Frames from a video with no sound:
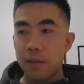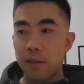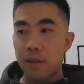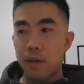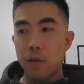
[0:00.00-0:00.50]

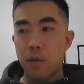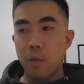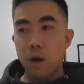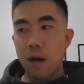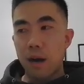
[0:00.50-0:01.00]

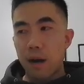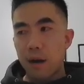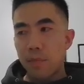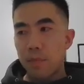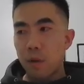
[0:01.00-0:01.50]
the
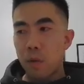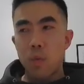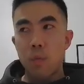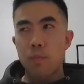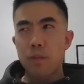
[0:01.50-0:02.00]

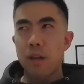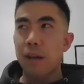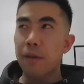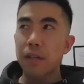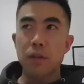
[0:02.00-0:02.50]

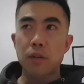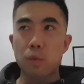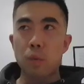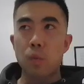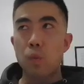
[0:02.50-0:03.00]
I think it's
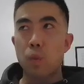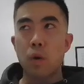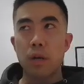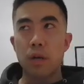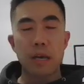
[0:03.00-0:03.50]
called
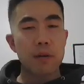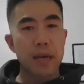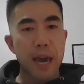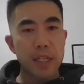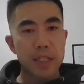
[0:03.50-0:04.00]
water
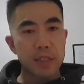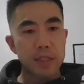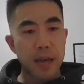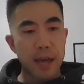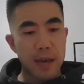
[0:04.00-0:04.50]

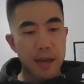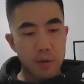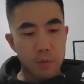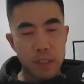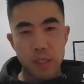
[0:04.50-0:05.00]
irrigation
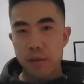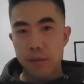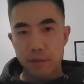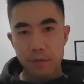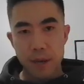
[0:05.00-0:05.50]
and
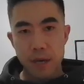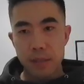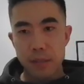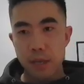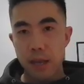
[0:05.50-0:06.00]
regenerative
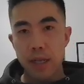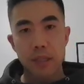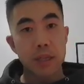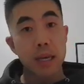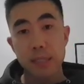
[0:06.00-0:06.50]
space, and
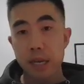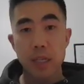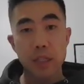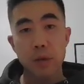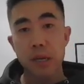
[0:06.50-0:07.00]
he's
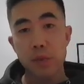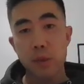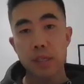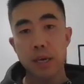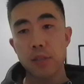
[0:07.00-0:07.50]

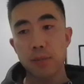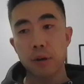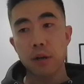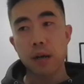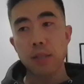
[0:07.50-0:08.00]
wanted to get into
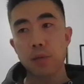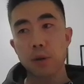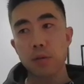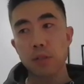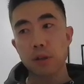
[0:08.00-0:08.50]
podcasts as
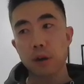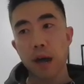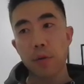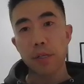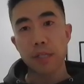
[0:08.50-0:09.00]
well. So
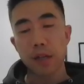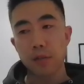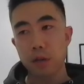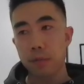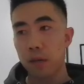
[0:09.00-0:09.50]
I reached out
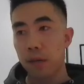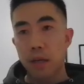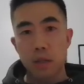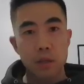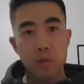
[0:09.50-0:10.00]
to him.
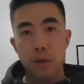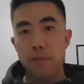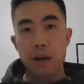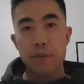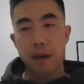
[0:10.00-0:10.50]

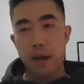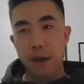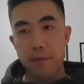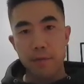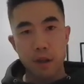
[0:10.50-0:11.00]

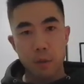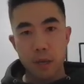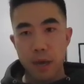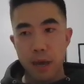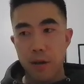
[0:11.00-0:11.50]
25K
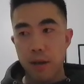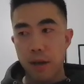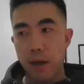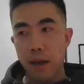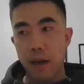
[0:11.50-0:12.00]
following count
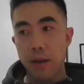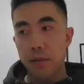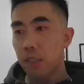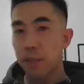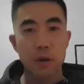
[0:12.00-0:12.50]
and just